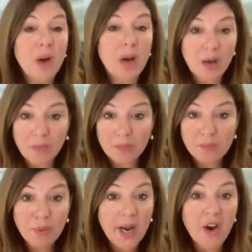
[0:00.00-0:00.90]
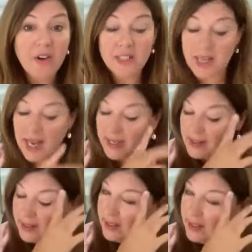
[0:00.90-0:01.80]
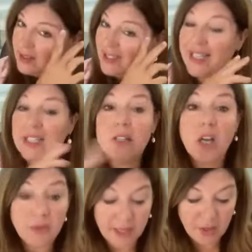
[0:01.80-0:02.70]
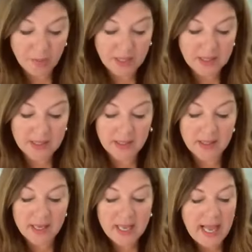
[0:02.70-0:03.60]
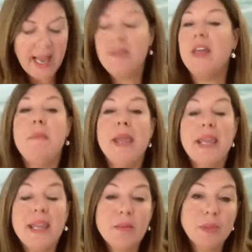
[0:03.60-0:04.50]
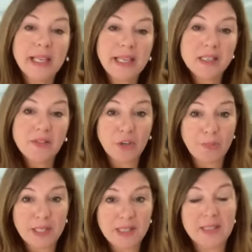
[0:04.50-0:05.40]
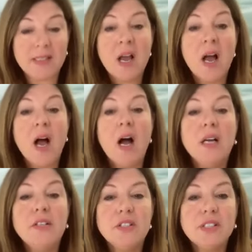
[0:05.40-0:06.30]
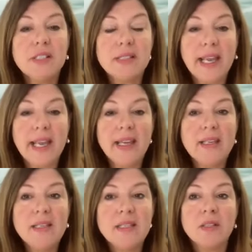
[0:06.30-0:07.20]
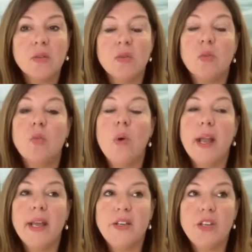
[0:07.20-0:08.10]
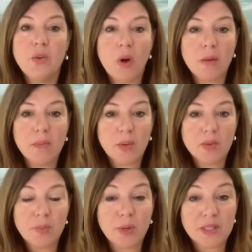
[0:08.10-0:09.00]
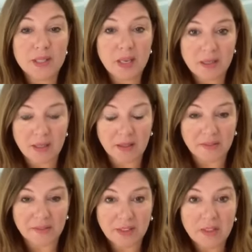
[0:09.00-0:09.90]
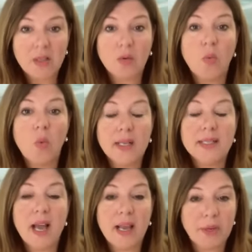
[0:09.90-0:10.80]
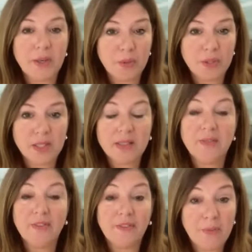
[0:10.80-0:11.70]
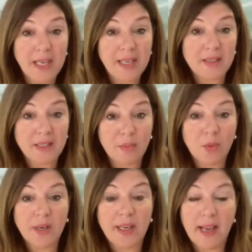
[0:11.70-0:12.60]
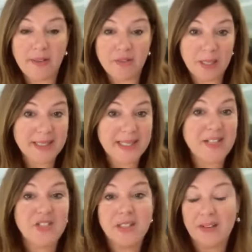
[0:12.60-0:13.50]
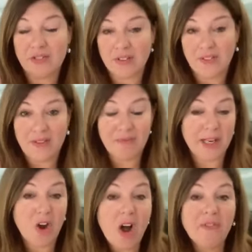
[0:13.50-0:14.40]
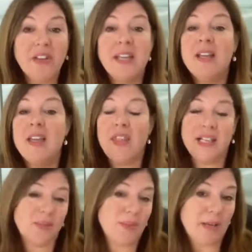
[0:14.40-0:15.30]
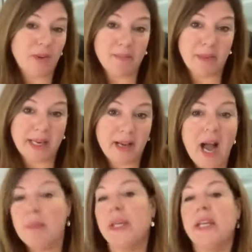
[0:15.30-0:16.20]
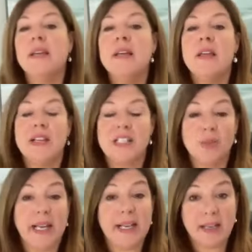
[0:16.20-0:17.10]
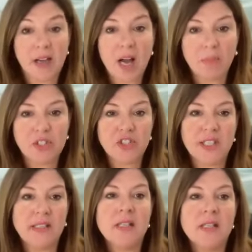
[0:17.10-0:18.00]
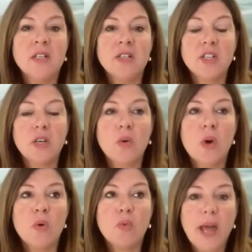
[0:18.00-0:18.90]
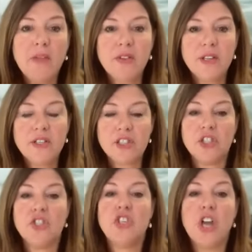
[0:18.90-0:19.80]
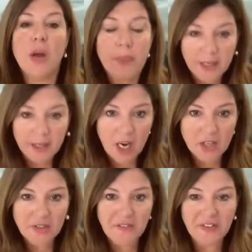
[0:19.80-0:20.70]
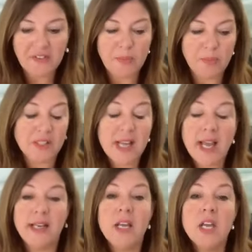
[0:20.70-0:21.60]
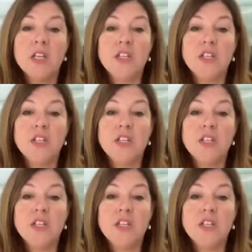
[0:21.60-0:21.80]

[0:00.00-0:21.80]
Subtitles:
prioritizing, decluttering your business, and then making plans for your business. Understand when you are most productive. What time are you productive? For me, it's in the morning after meditation, after I've had my coffee. That's when I write my copy. That's when I can accomplish things. So rather than just jump in 150%,